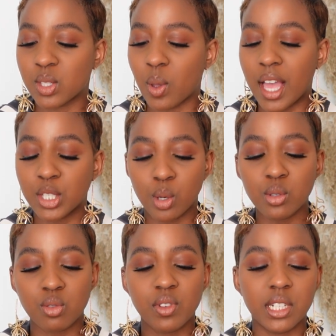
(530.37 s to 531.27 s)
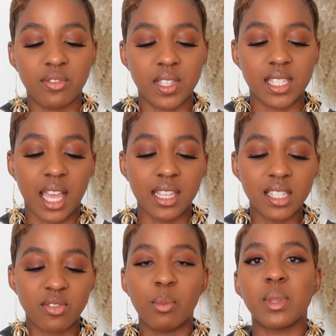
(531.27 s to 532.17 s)
So I chose three different
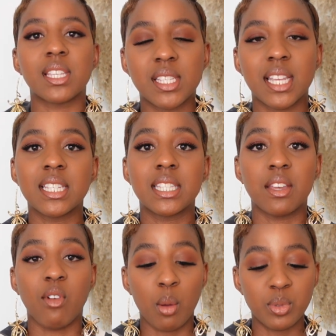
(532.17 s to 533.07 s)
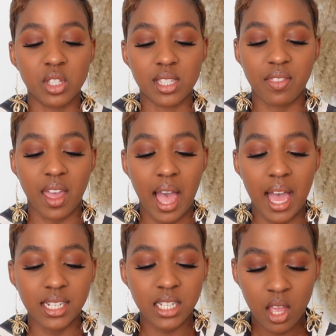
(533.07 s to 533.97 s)
scents from the sensitive options that they
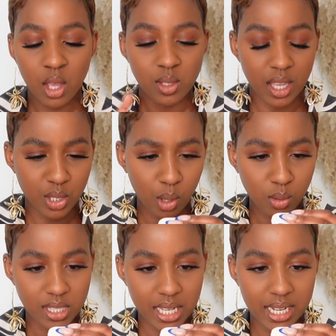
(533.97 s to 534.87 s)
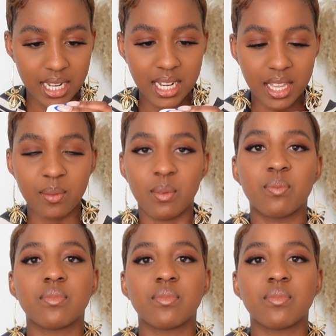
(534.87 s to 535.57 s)
had. So I chose the lily.